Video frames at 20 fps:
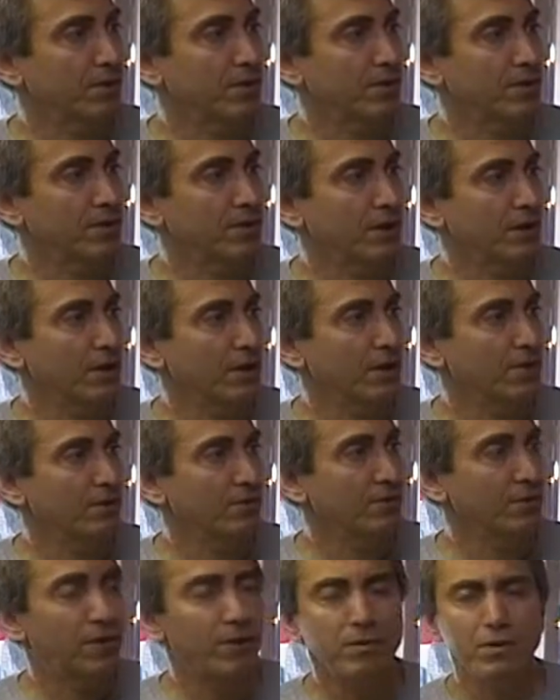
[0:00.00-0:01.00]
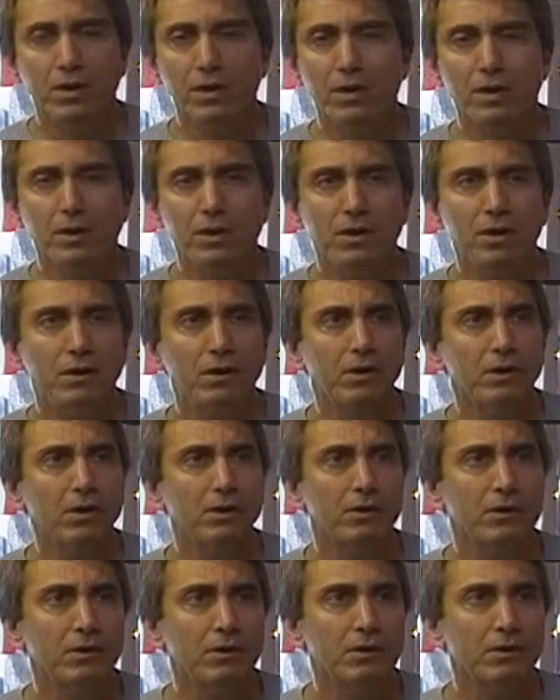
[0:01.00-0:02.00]
the uh, very.
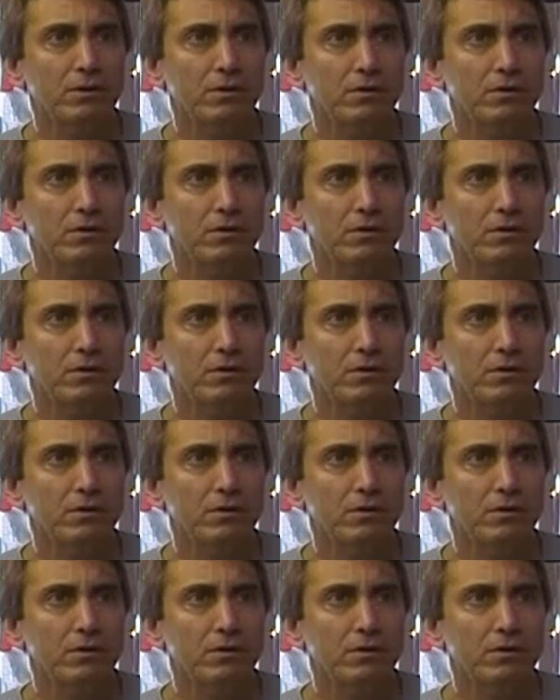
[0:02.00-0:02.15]
Uh,